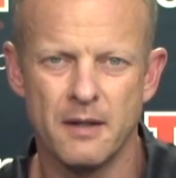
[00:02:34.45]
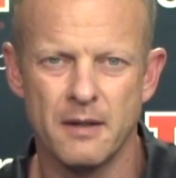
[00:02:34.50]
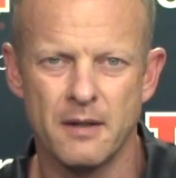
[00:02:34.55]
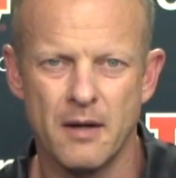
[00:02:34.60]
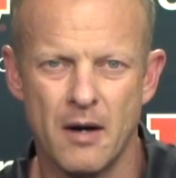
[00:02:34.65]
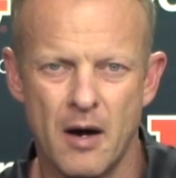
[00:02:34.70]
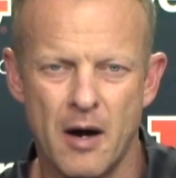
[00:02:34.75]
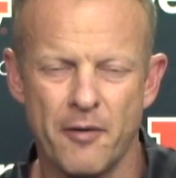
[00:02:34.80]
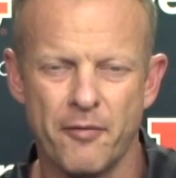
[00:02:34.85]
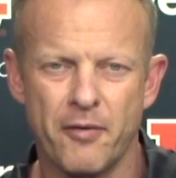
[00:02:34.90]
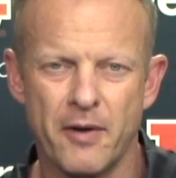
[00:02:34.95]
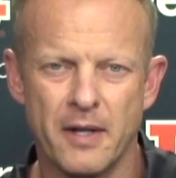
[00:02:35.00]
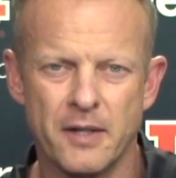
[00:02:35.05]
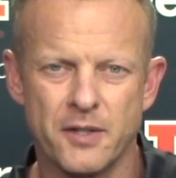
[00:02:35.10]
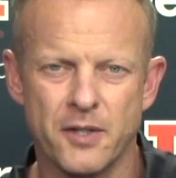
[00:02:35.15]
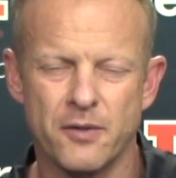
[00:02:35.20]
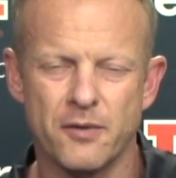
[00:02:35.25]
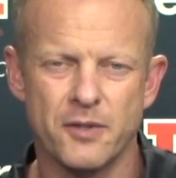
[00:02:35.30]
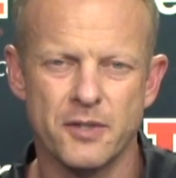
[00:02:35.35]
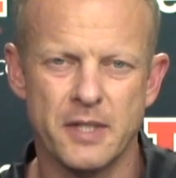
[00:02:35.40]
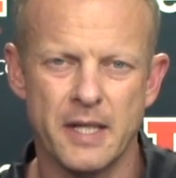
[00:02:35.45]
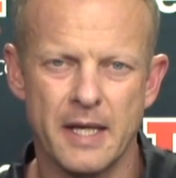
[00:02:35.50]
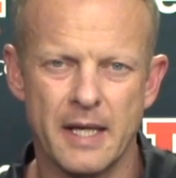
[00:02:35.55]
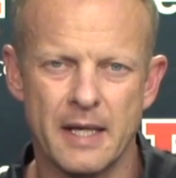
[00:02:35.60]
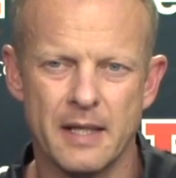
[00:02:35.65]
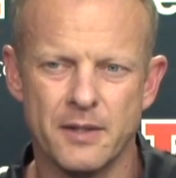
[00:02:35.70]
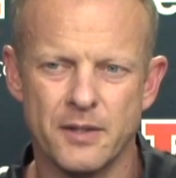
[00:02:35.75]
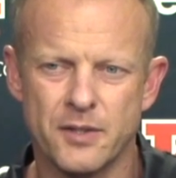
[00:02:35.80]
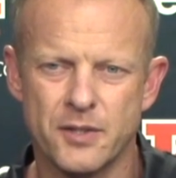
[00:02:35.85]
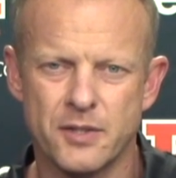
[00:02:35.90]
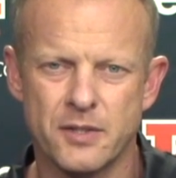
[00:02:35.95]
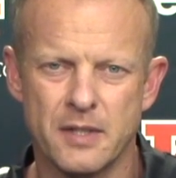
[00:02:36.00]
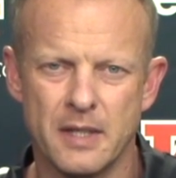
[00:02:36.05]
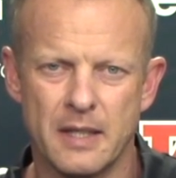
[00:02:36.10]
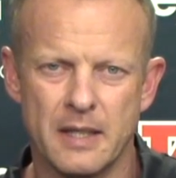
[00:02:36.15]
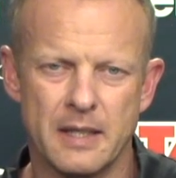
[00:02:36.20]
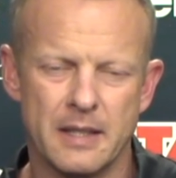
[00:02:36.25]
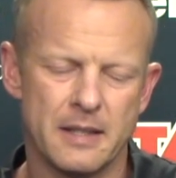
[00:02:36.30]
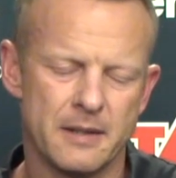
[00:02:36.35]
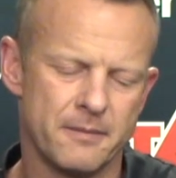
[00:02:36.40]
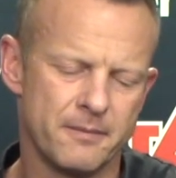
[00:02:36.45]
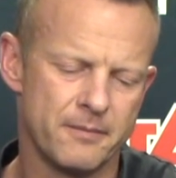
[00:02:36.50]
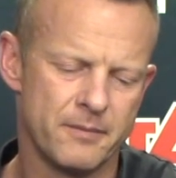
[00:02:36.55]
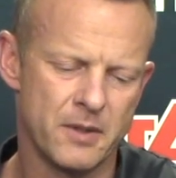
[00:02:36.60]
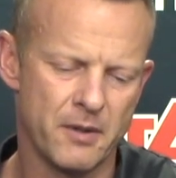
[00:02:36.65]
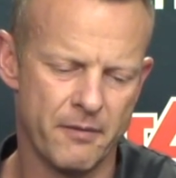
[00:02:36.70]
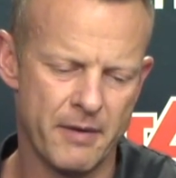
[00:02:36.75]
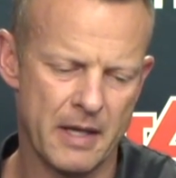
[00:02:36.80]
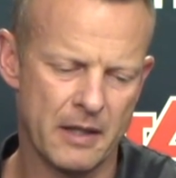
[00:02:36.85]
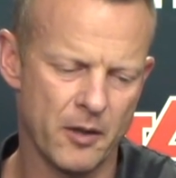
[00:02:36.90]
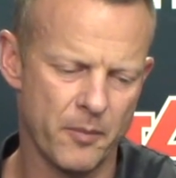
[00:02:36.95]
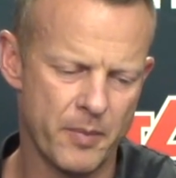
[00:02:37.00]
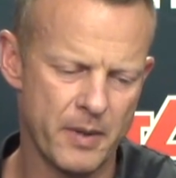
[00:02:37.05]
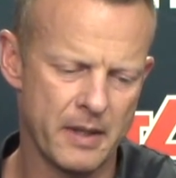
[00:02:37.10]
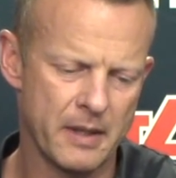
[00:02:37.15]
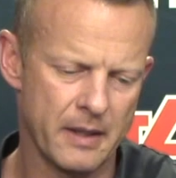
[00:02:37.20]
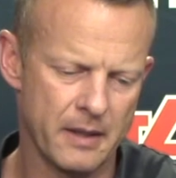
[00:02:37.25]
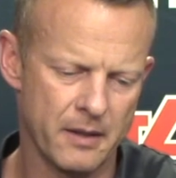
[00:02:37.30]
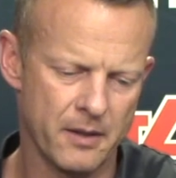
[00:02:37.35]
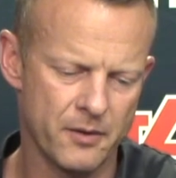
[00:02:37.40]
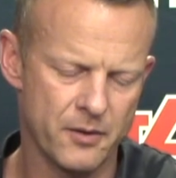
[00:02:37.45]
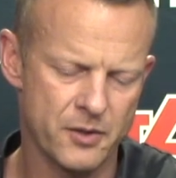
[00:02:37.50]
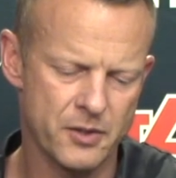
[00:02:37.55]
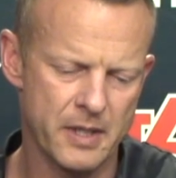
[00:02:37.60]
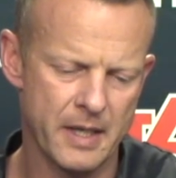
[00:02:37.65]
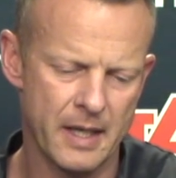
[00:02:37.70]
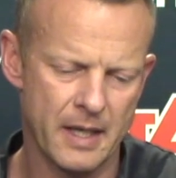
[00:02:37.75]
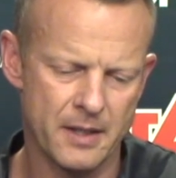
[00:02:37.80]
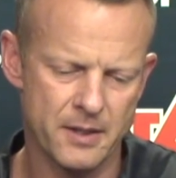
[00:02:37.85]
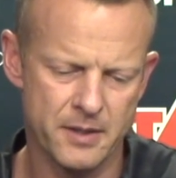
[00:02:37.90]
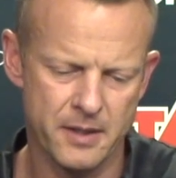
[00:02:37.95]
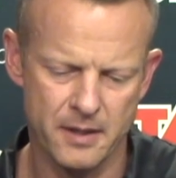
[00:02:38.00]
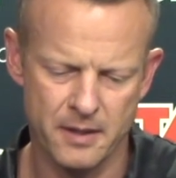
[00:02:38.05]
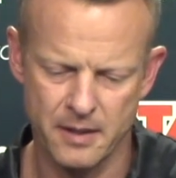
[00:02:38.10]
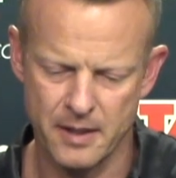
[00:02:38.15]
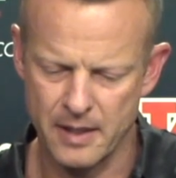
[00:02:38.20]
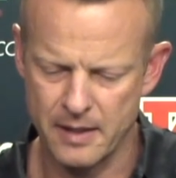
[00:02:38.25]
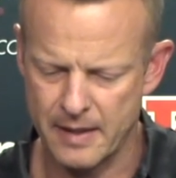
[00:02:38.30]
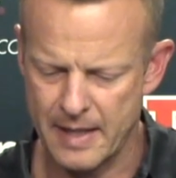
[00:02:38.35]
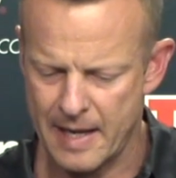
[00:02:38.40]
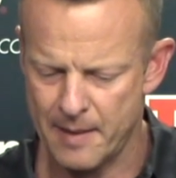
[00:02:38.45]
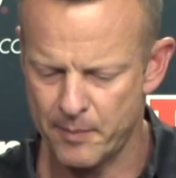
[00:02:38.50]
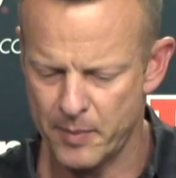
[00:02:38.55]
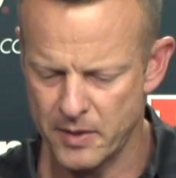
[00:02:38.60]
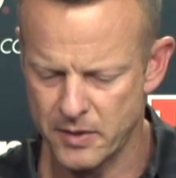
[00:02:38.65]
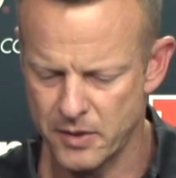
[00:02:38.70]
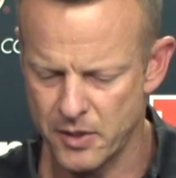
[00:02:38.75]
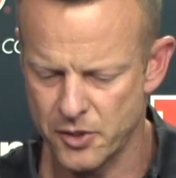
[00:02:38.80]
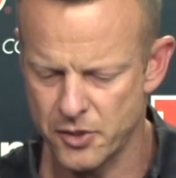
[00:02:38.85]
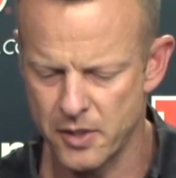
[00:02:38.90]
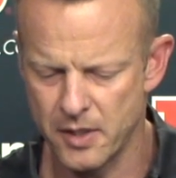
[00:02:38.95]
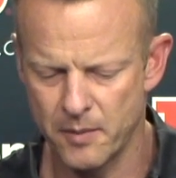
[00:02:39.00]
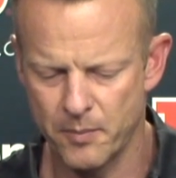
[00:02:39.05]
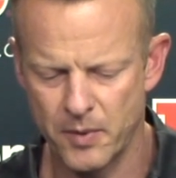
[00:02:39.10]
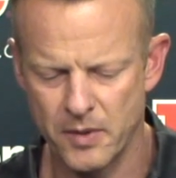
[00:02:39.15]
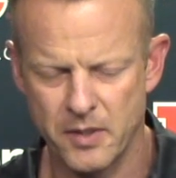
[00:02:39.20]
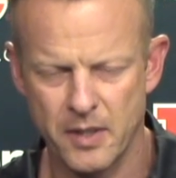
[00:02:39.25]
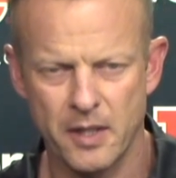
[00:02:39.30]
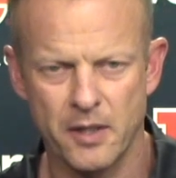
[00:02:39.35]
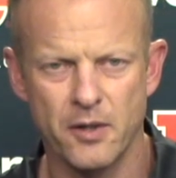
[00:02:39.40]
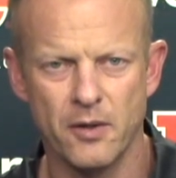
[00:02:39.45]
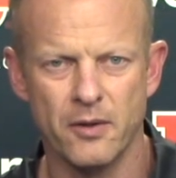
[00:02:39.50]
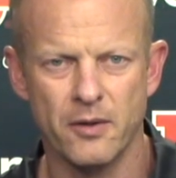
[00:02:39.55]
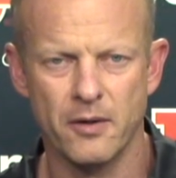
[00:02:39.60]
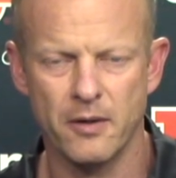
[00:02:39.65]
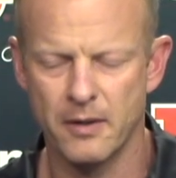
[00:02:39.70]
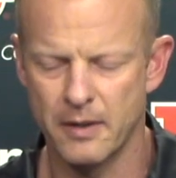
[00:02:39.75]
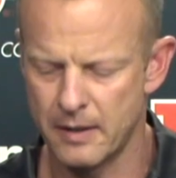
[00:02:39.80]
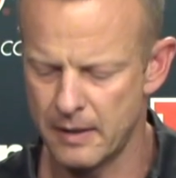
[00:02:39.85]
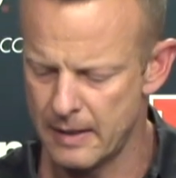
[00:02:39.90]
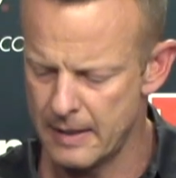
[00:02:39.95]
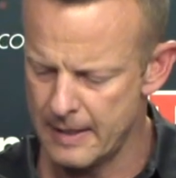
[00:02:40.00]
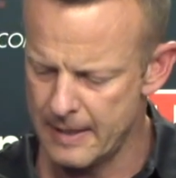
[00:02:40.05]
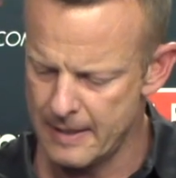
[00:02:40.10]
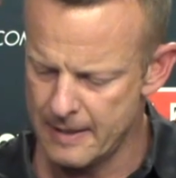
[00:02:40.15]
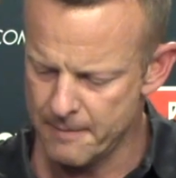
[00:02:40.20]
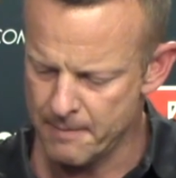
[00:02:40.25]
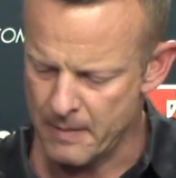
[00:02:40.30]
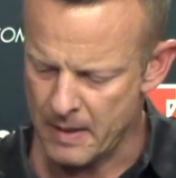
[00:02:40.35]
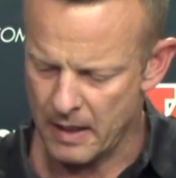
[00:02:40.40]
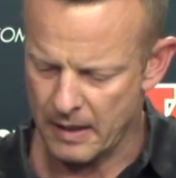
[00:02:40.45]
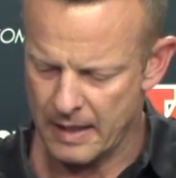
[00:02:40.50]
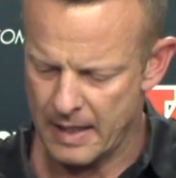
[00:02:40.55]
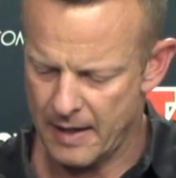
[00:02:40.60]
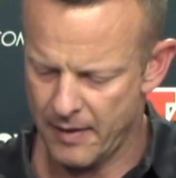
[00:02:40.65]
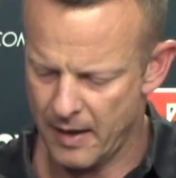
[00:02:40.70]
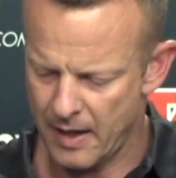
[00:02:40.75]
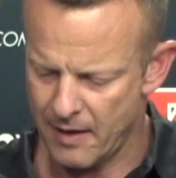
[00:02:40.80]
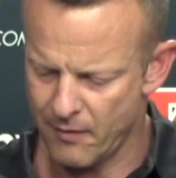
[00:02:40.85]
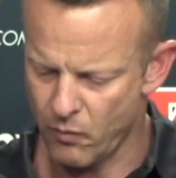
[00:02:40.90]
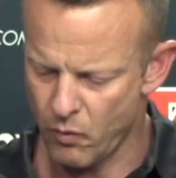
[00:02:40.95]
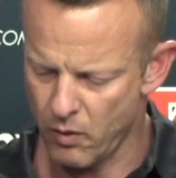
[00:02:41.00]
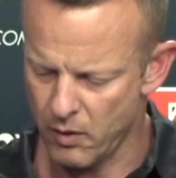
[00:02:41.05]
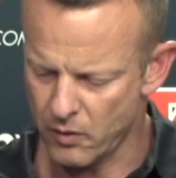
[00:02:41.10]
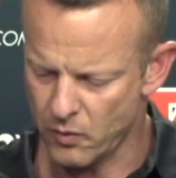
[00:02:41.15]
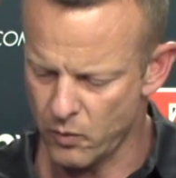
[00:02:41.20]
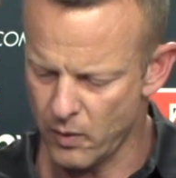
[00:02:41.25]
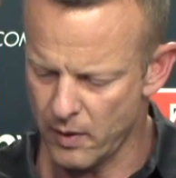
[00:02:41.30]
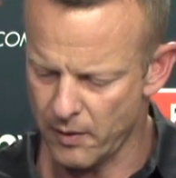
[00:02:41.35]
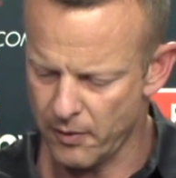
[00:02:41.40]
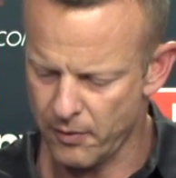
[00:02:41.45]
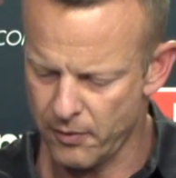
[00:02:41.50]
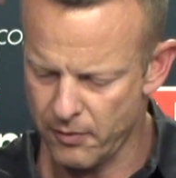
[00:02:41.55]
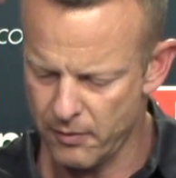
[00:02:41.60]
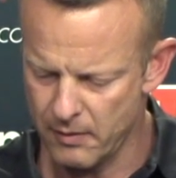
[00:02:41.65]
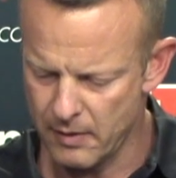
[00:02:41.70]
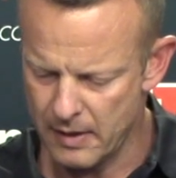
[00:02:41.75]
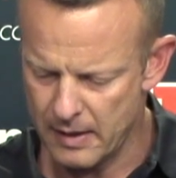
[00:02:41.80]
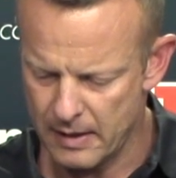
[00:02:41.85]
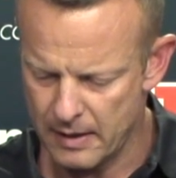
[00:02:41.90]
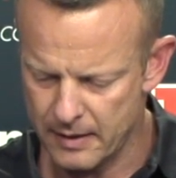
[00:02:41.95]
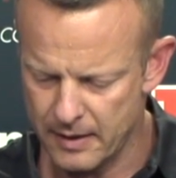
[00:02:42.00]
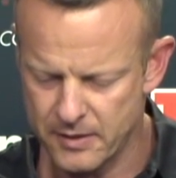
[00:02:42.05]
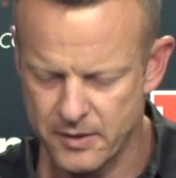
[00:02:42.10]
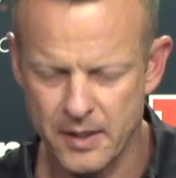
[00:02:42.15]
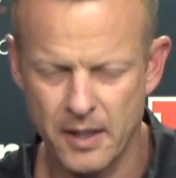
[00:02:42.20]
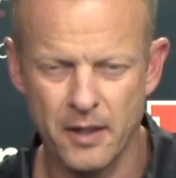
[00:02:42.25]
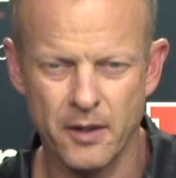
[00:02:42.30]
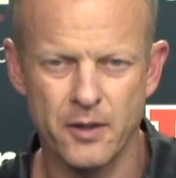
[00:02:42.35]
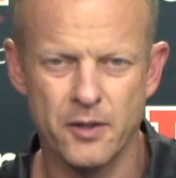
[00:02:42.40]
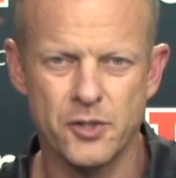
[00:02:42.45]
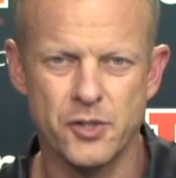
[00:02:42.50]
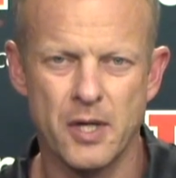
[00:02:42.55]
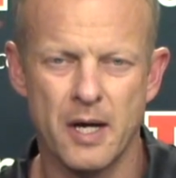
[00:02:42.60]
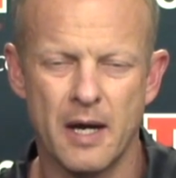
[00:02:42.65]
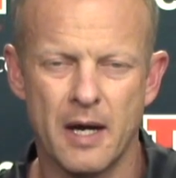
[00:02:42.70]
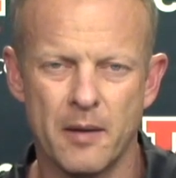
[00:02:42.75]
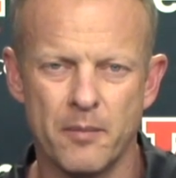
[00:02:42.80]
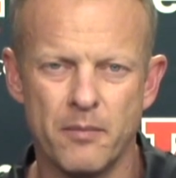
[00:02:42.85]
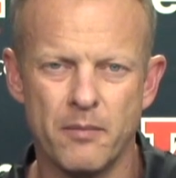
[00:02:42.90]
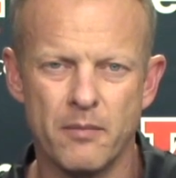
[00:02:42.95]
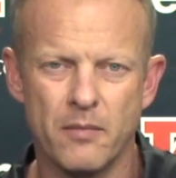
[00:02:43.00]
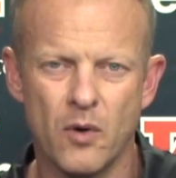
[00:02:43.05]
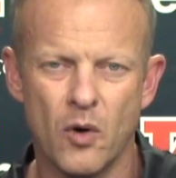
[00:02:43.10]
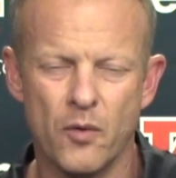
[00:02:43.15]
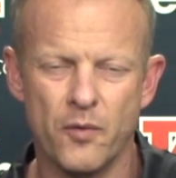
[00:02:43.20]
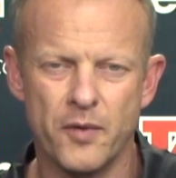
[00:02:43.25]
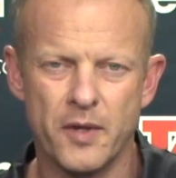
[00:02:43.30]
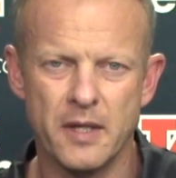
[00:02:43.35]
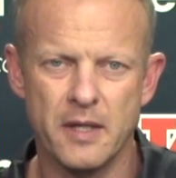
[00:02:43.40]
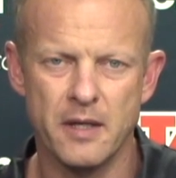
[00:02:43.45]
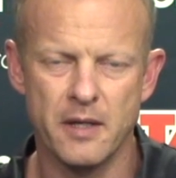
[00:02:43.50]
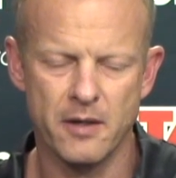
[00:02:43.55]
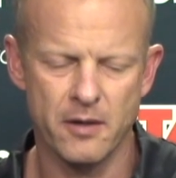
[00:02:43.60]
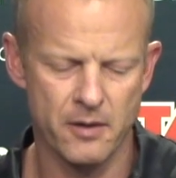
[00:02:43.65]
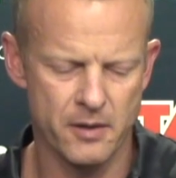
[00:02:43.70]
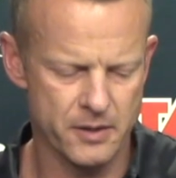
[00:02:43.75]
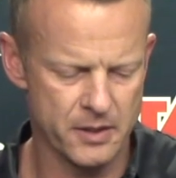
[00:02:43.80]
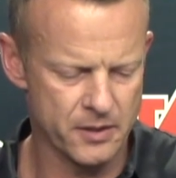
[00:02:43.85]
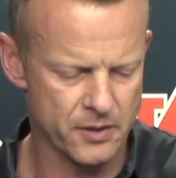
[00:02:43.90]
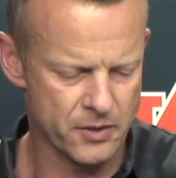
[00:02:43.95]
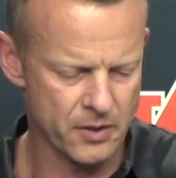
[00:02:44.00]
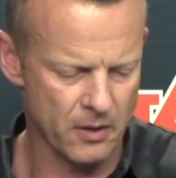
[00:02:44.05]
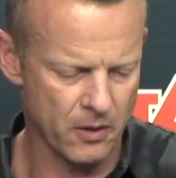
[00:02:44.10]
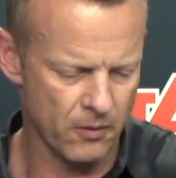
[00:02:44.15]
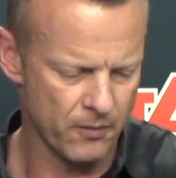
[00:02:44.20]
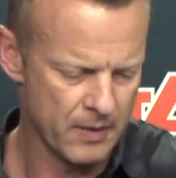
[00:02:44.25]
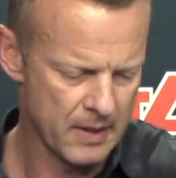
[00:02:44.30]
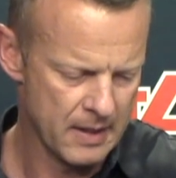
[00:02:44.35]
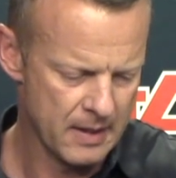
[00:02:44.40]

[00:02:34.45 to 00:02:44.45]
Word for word: offense, understands uh, developing, and understands the, the, that position in particular. And a guy that I've worked with uh, and has done a good job over the years. And so